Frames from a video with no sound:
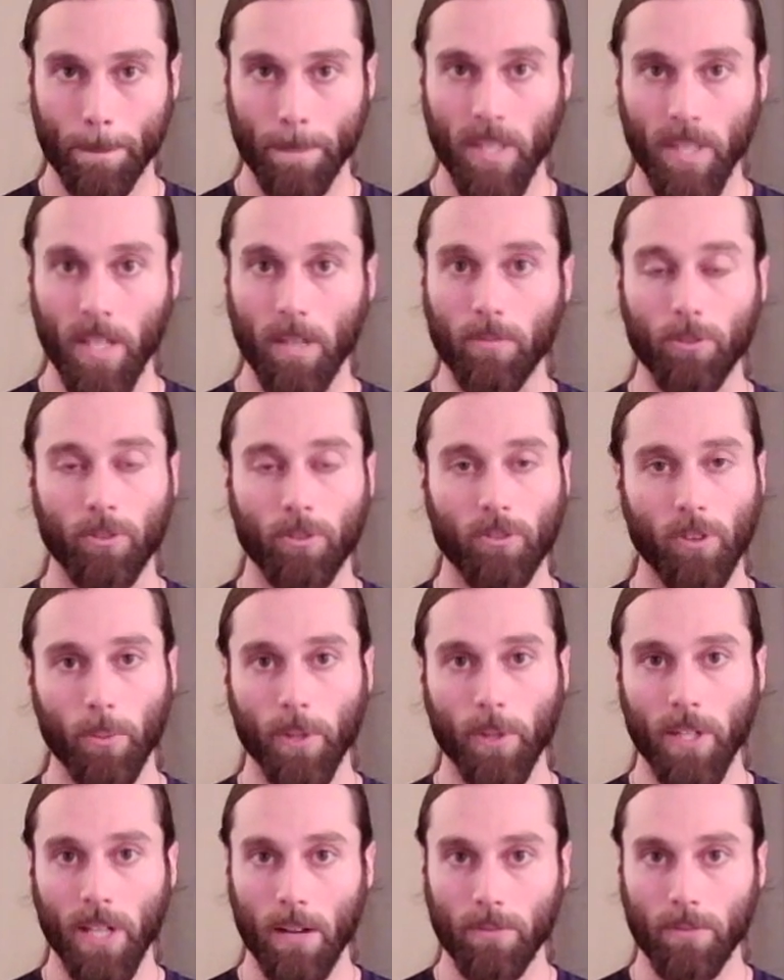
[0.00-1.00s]
If you're still
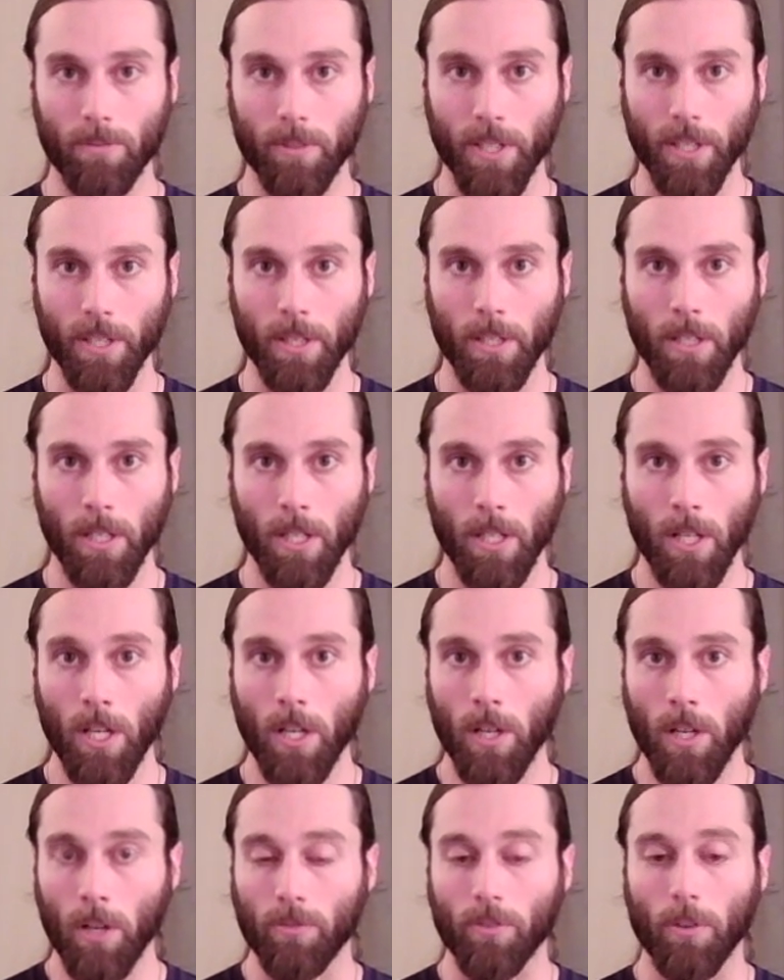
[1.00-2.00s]
recovering
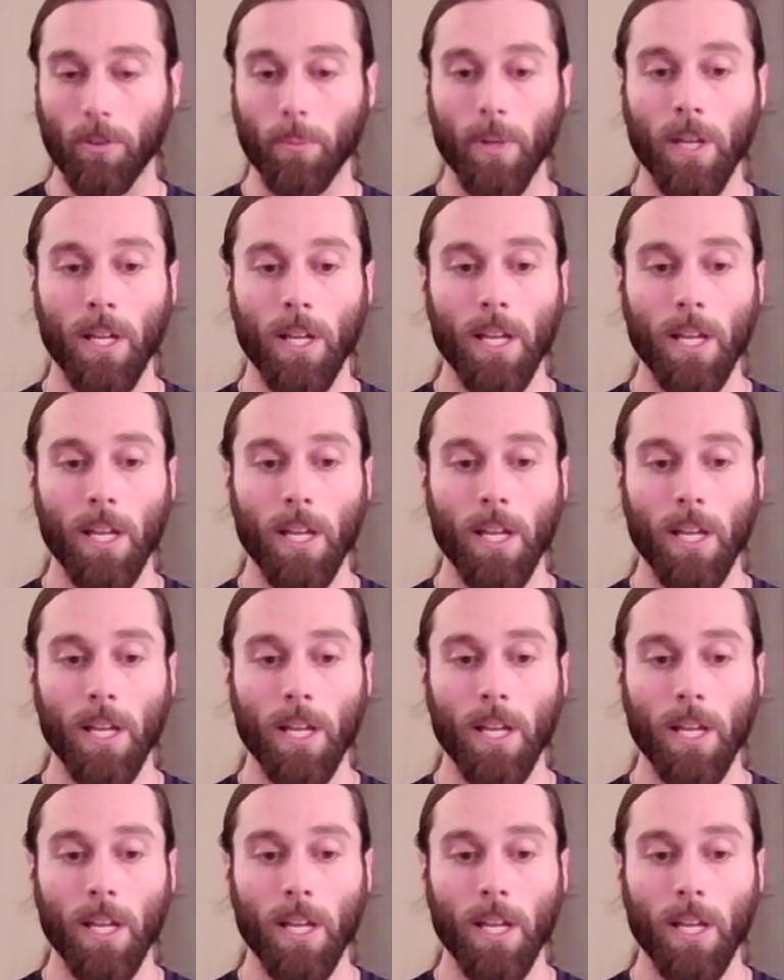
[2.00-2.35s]
from